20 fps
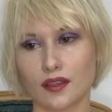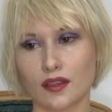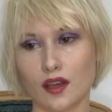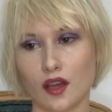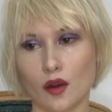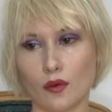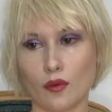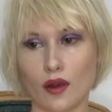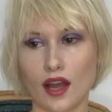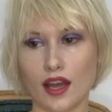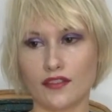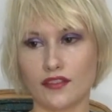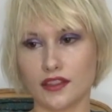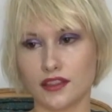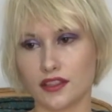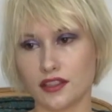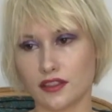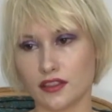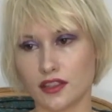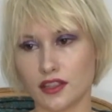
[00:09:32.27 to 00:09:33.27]
arriving
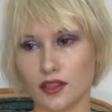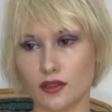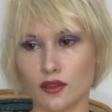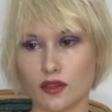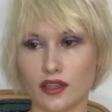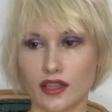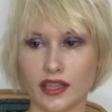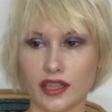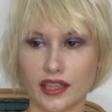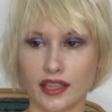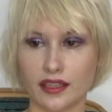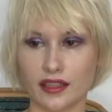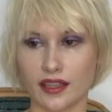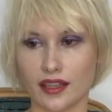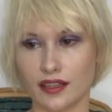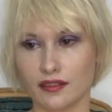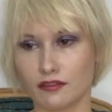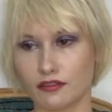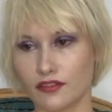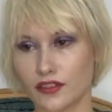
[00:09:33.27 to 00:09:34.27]
to New York
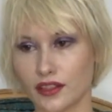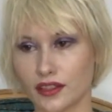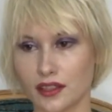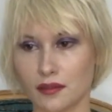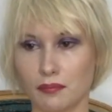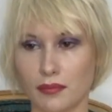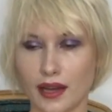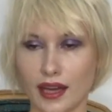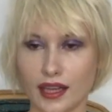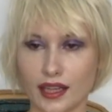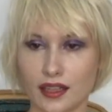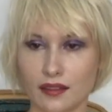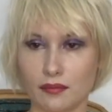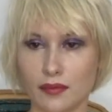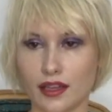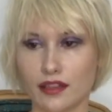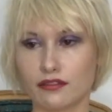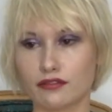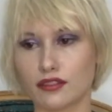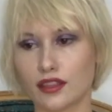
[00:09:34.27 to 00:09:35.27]
and feeling back in
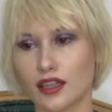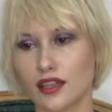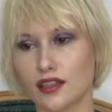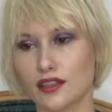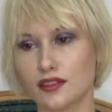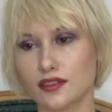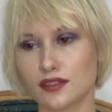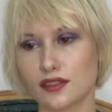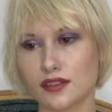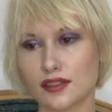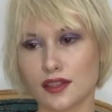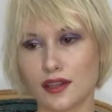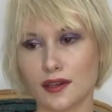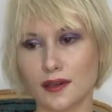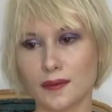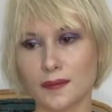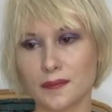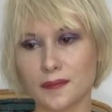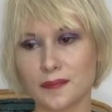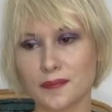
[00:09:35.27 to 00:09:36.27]
my flow.
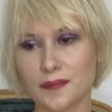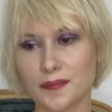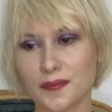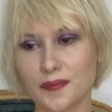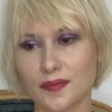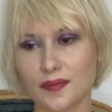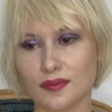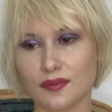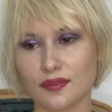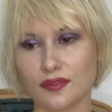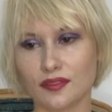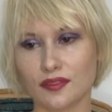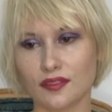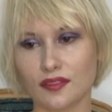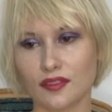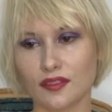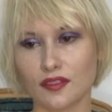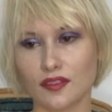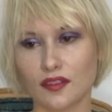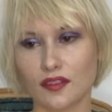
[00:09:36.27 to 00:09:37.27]
So
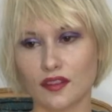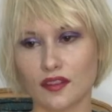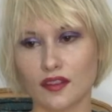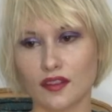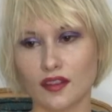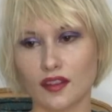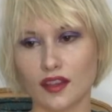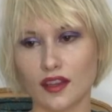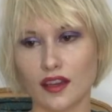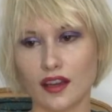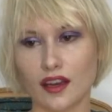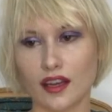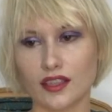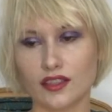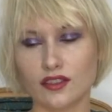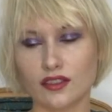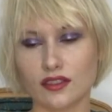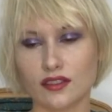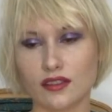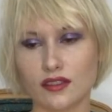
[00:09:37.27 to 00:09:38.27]
yeah, I
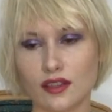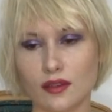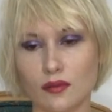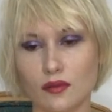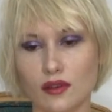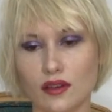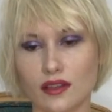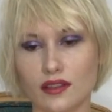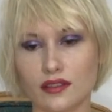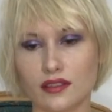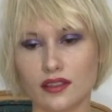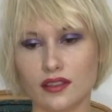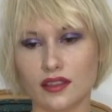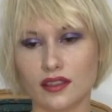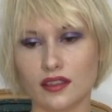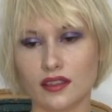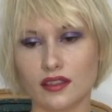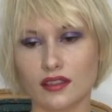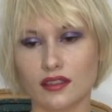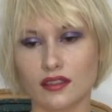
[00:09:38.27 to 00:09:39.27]
want
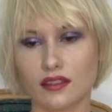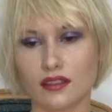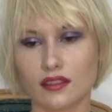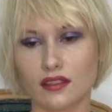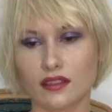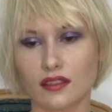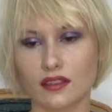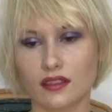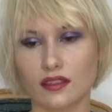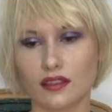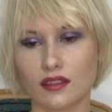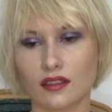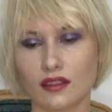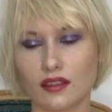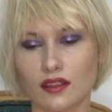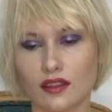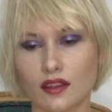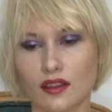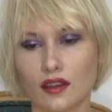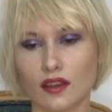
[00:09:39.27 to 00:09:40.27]
to
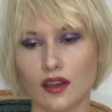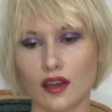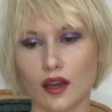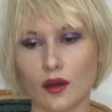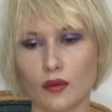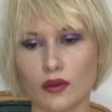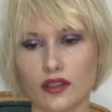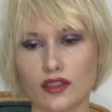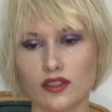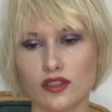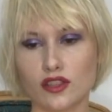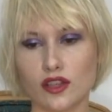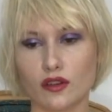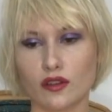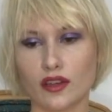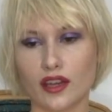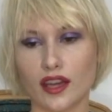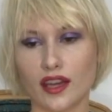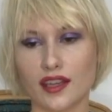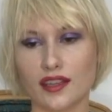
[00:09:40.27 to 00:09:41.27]

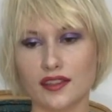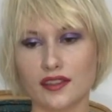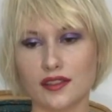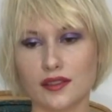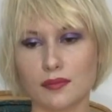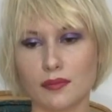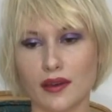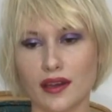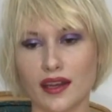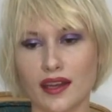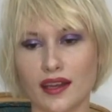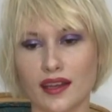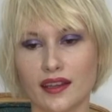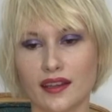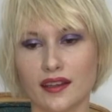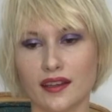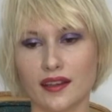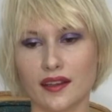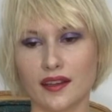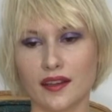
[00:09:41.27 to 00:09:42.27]
showcase my
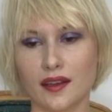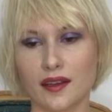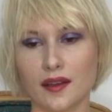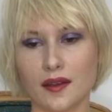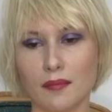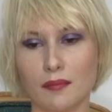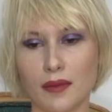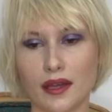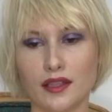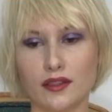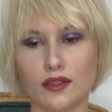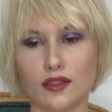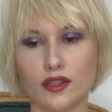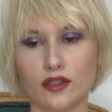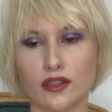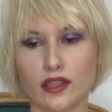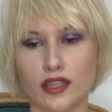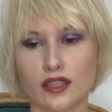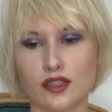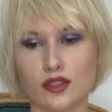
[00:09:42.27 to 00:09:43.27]
New
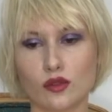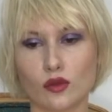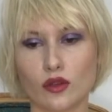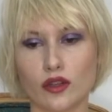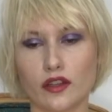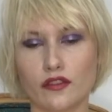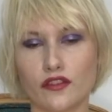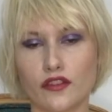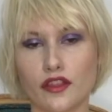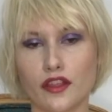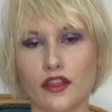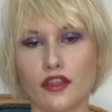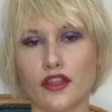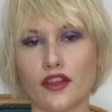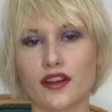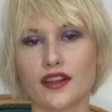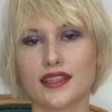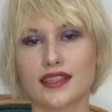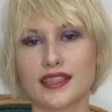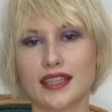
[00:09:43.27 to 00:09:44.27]
York story for the
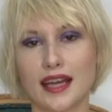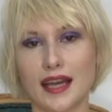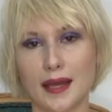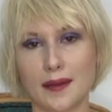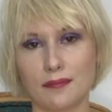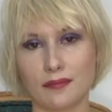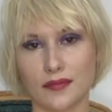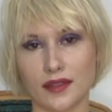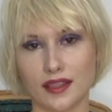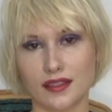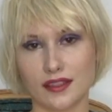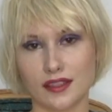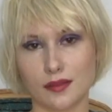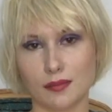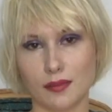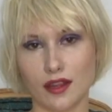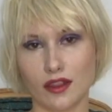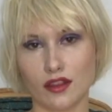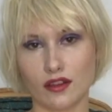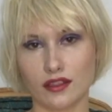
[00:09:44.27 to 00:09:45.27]
third time, because it's
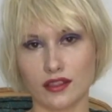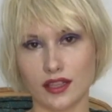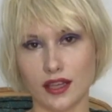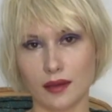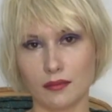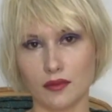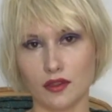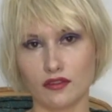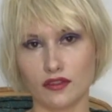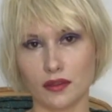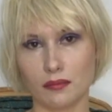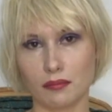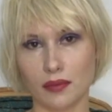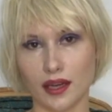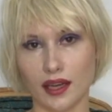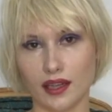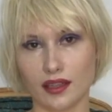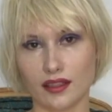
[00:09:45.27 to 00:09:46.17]
my third time moving back.